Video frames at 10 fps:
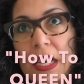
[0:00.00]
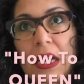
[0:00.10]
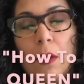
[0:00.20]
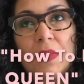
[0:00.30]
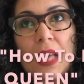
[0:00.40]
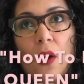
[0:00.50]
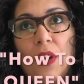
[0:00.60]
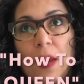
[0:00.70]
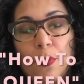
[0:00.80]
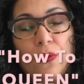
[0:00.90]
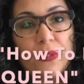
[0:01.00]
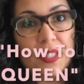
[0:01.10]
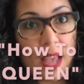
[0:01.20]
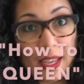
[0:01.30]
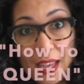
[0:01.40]
It comes out April
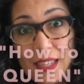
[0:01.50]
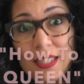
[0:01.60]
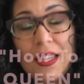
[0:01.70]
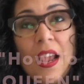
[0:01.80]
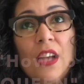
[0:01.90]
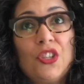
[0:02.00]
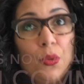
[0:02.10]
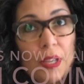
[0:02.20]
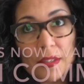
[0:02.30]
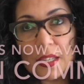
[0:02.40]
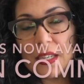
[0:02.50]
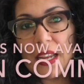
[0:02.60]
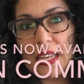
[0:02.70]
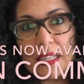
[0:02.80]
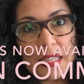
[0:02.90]
2nd,
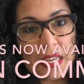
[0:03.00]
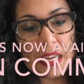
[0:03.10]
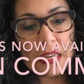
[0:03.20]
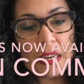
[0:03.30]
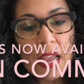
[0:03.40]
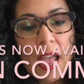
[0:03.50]
2019.